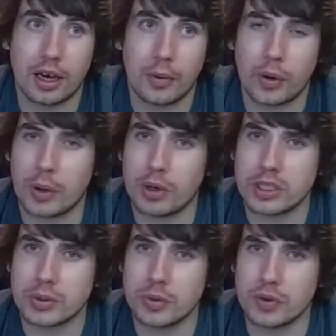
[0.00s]
when I
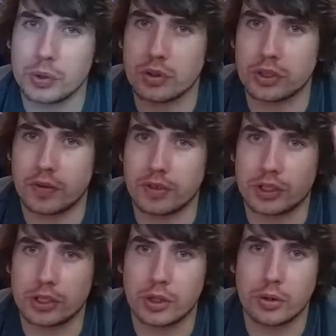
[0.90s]
watched a review of the
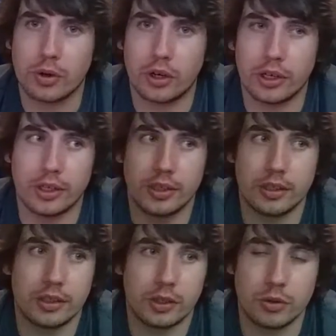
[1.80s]
show on
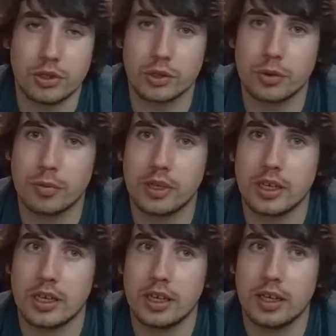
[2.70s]
YouTube,
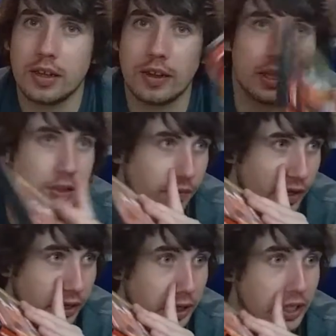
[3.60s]
it's
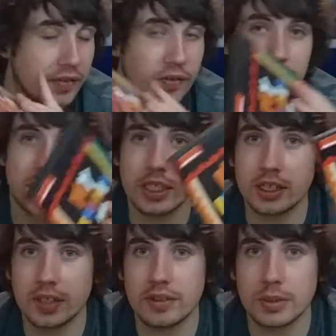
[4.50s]
very, if you've seen
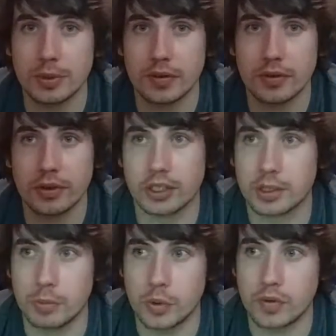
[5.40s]
Leave It to Beaver, like
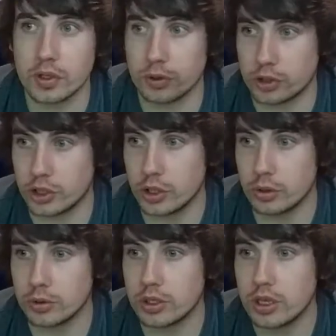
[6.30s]
the movie or the
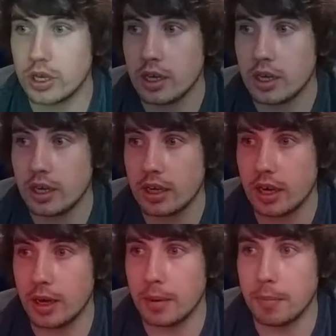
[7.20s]
shows,
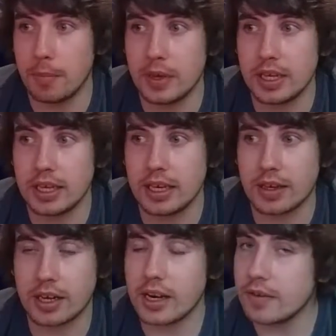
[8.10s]

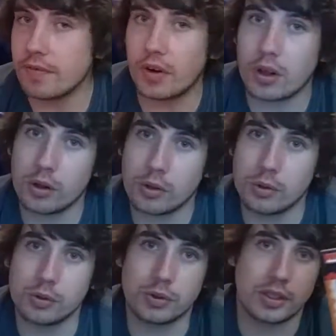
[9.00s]
it kind of
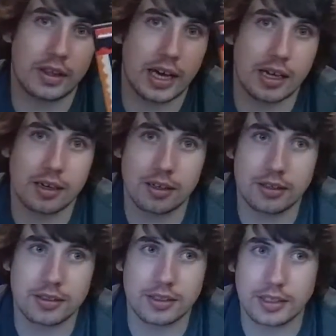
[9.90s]
follows that
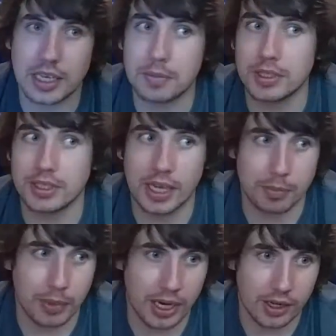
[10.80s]
same
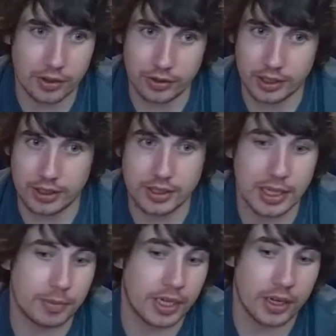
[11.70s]
exact pattern, like the
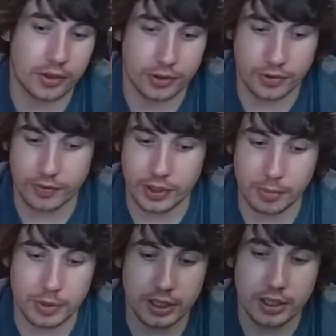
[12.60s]
same character
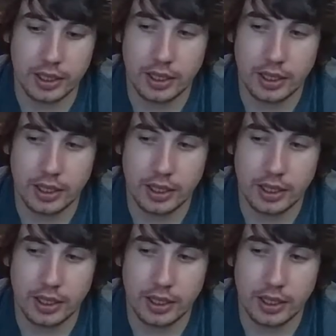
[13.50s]
development.